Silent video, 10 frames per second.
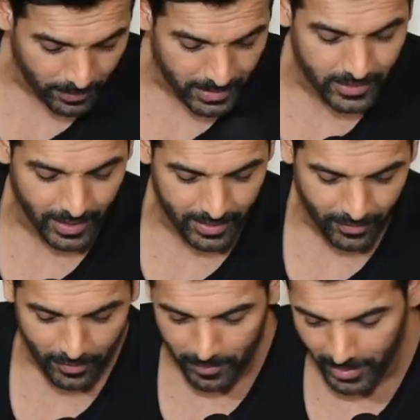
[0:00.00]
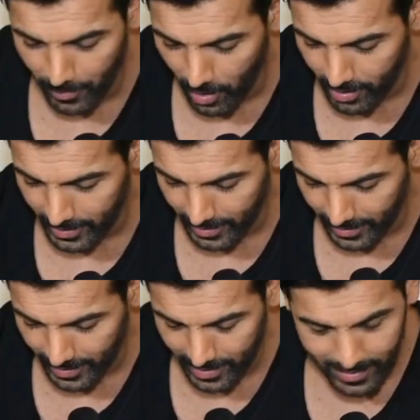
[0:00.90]
Chappals right now from Billabong, I
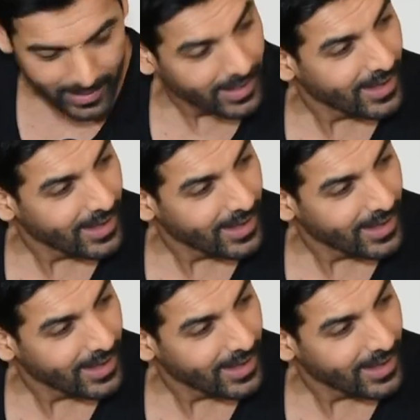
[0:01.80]
think, yeah.